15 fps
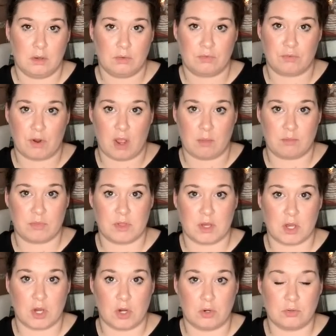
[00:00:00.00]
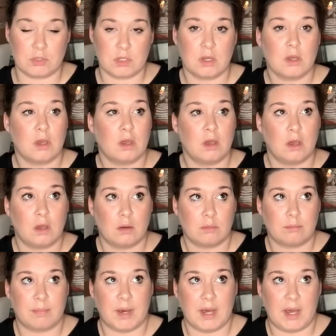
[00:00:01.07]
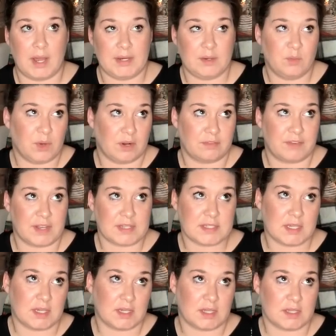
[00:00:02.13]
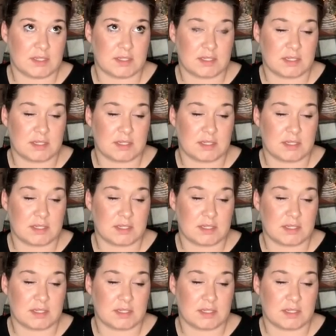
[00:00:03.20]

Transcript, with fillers: from the coat, but I didn't want to fix it because